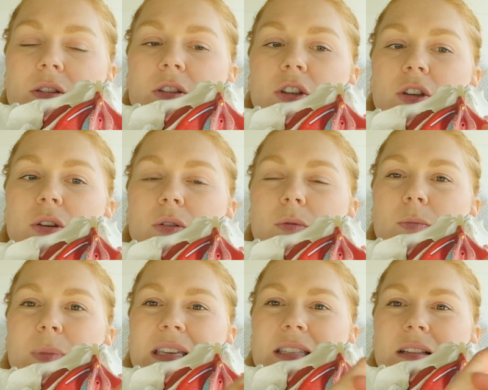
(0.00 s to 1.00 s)
to
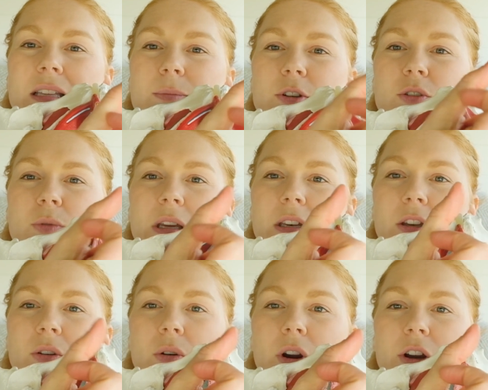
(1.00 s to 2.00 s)
basically between
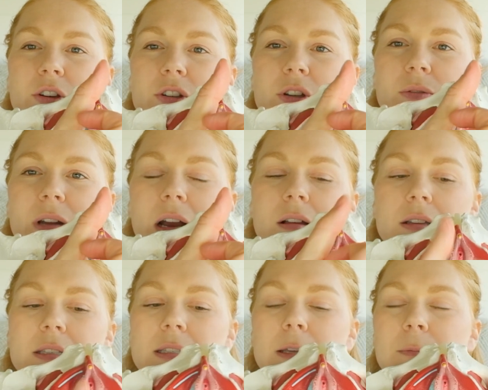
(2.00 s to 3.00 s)
your two knuckles.